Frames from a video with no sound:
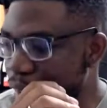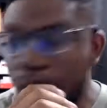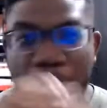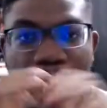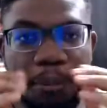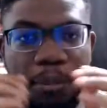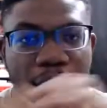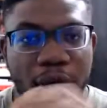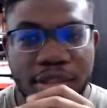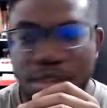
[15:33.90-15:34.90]
I'm
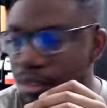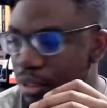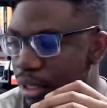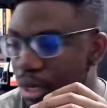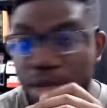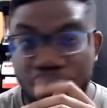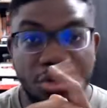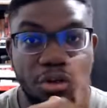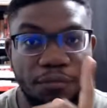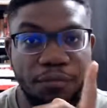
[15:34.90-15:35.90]
lost and actually
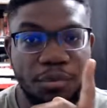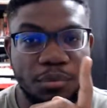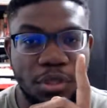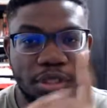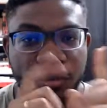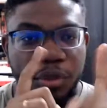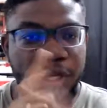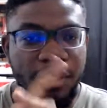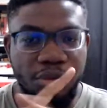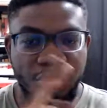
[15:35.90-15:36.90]
confused because I'm looking
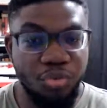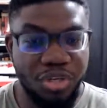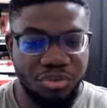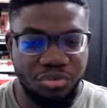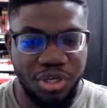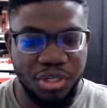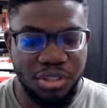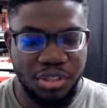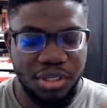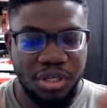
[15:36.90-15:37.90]
at 3
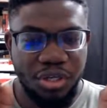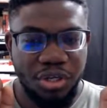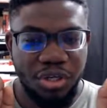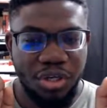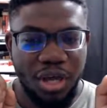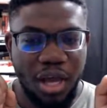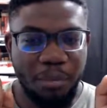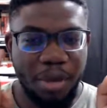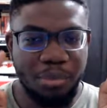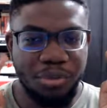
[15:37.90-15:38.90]
screens.
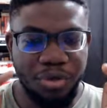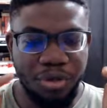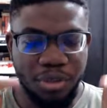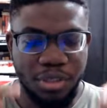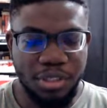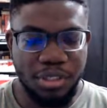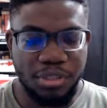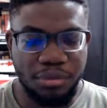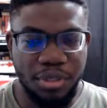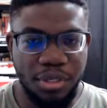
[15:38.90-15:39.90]
I'm capturing on this
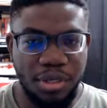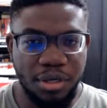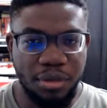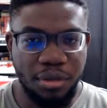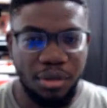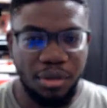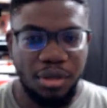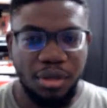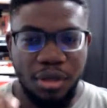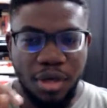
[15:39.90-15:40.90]
screen here
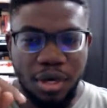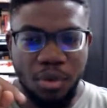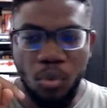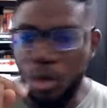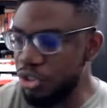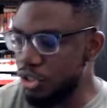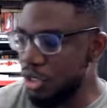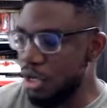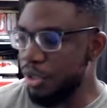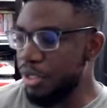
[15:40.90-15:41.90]
and then watching
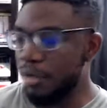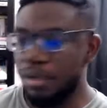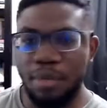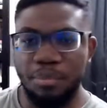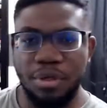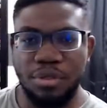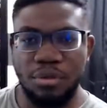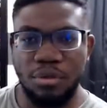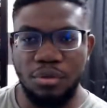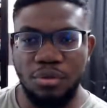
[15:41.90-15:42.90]
how it appears
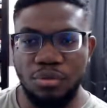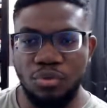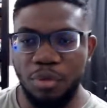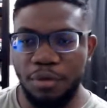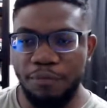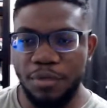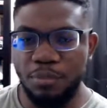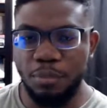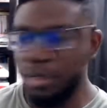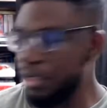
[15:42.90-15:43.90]
on YouTube and
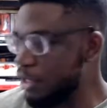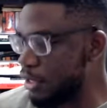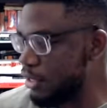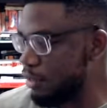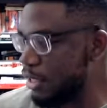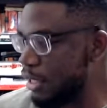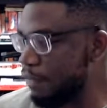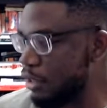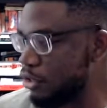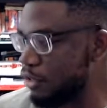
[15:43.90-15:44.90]
Facebook. But it does seem that if
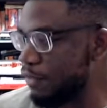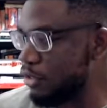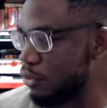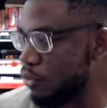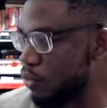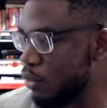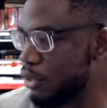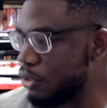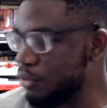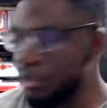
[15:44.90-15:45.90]
I just fix on
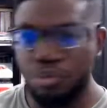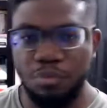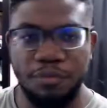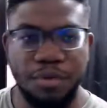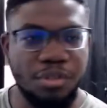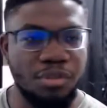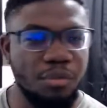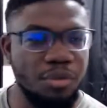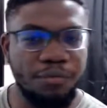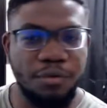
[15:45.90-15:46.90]
one screen, it should be fine. So I'm
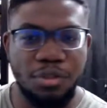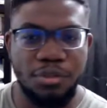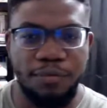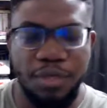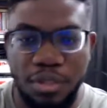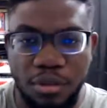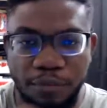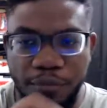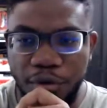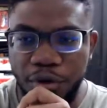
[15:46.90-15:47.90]
going to focus on
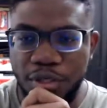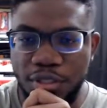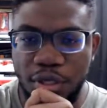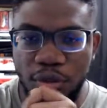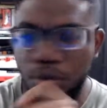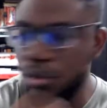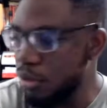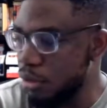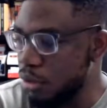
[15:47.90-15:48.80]
figuring this out only on